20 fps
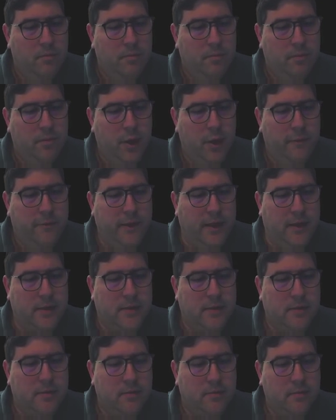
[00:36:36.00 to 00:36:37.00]

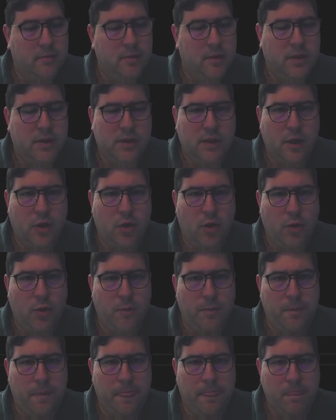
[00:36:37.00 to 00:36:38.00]
Perfect.
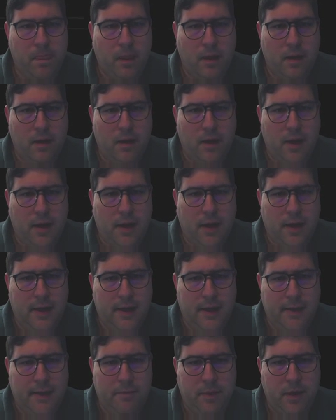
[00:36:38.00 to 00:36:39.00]
So
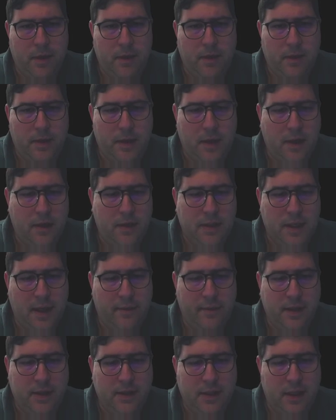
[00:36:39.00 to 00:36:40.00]
there is
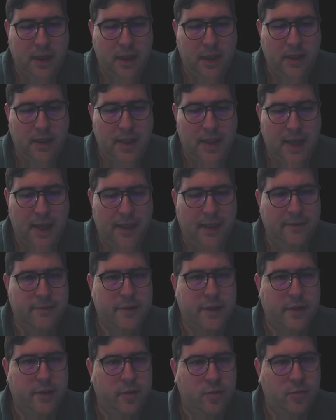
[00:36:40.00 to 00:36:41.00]
obviously a lot left
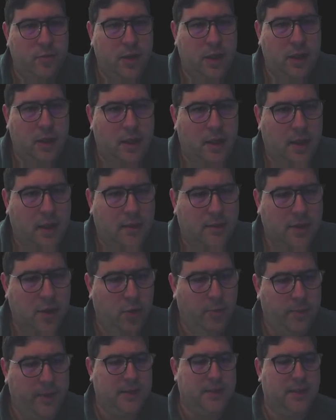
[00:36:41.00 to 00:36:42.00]
to do. I was
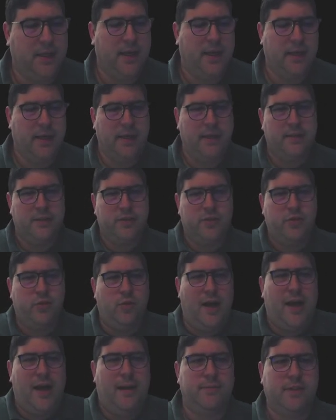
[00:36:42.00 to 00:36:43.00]
hoping to get
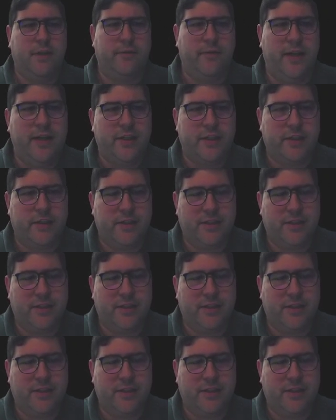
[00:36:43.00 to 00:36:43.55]
into observations